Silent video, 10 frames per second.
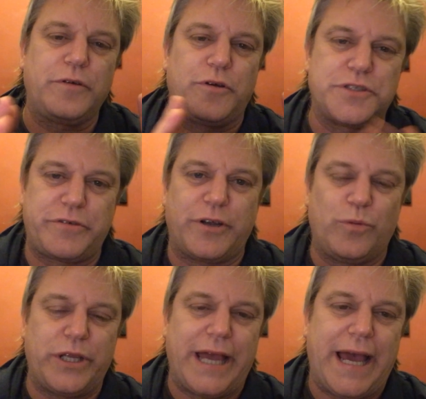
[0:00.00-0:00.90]

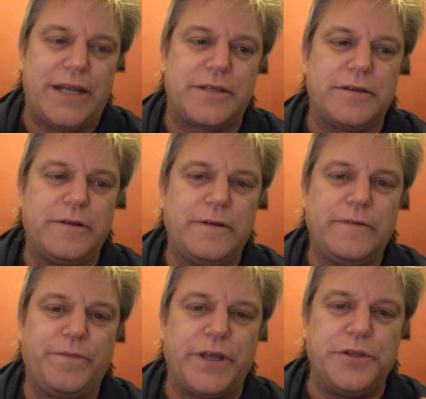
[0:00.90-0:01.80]
concentrating on what you had
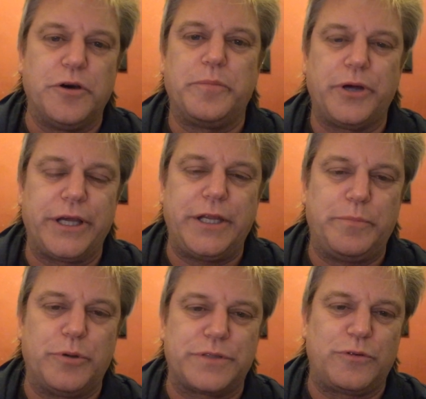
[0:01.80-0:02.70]
and not buying
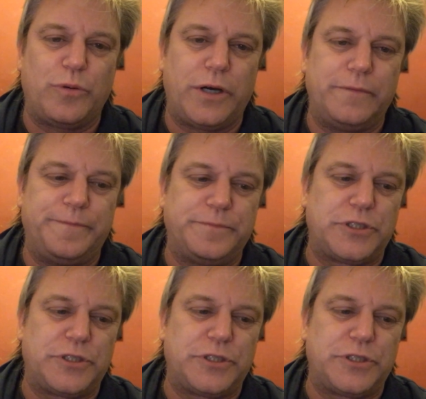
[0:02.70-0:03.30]
any books for a while.